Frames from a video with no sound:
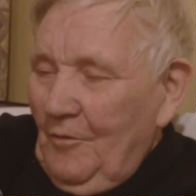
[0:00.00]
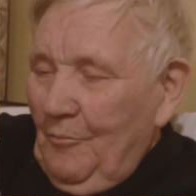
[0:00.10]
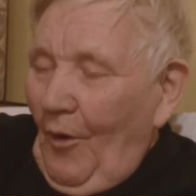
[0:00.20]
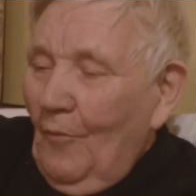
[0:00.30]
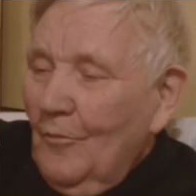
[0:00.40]
But
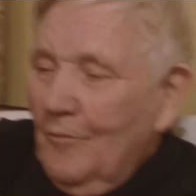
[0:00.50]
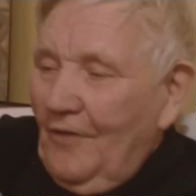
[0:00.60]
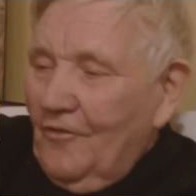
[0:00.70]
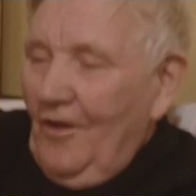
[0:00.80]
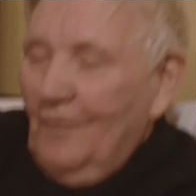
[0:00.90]
the problem
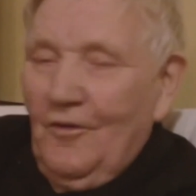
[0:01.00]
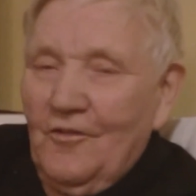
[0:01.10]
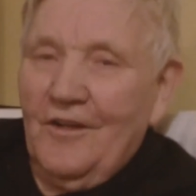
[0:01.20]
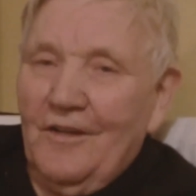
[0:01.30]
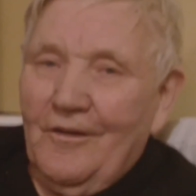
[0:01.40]
that time
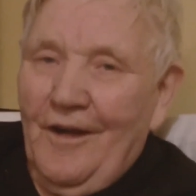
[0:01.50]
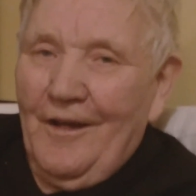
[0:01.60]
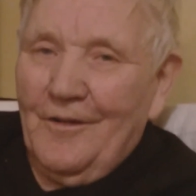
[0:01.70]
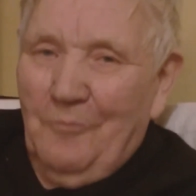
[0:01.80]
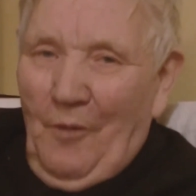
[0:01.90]
was you never
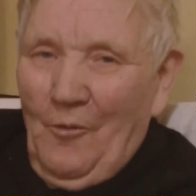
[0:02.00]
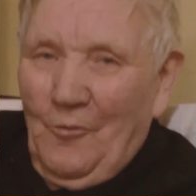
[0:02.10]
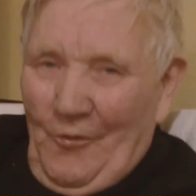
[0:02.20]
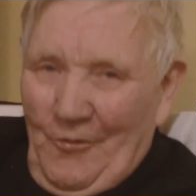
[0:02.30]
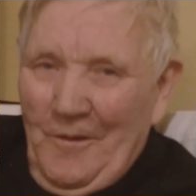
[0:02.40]
had
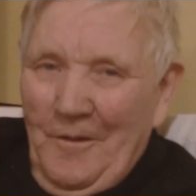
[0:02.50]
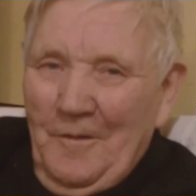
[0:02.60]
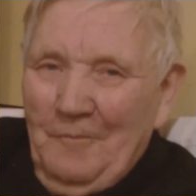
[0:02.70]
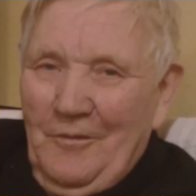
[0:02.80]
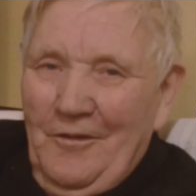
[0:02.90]

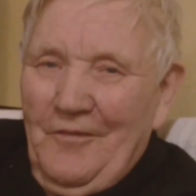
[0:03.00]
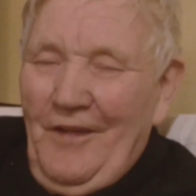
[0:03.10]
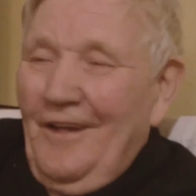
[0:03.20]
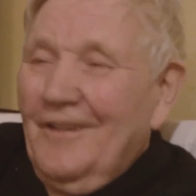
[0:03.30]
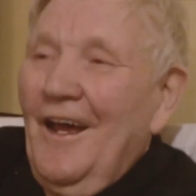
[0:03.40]
£1. But if
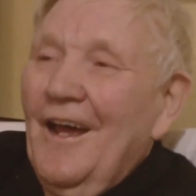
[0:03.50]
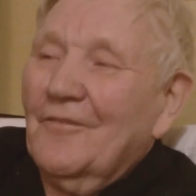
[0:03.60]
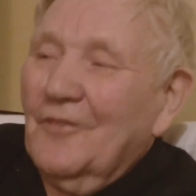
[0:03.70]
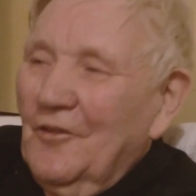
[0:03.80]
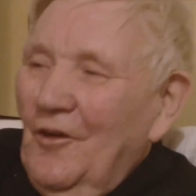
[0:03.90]
you had a
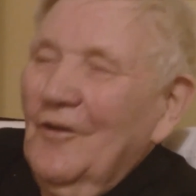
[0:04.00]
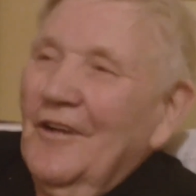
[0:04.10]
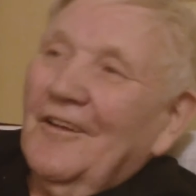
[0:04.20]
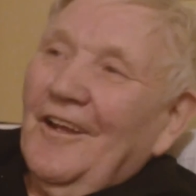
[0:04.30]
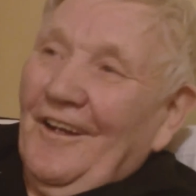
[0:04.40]
half
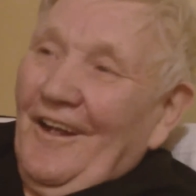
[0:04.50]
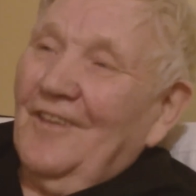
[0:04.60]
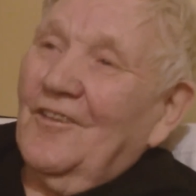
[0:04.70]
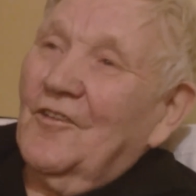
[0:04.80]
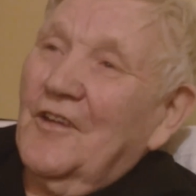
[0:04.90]
crown, you'd
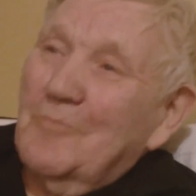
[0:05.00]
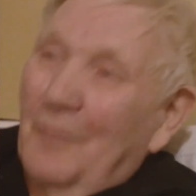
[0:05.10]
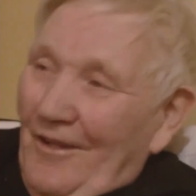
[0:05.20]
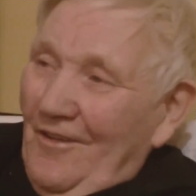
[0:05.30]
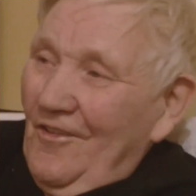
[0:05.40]
get 3
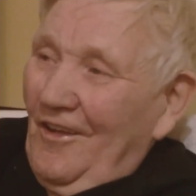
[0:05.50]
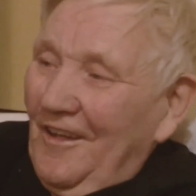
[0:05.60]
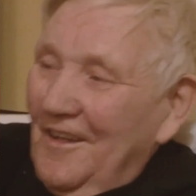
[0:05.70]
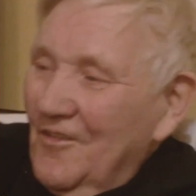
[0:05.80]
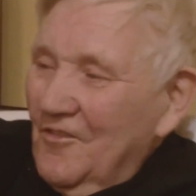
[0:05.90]
pints
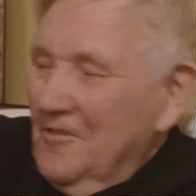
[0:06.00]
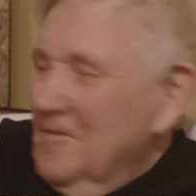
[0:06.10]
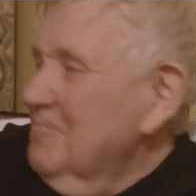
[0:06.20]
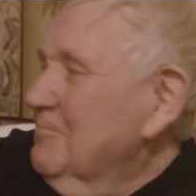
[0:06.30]
at least.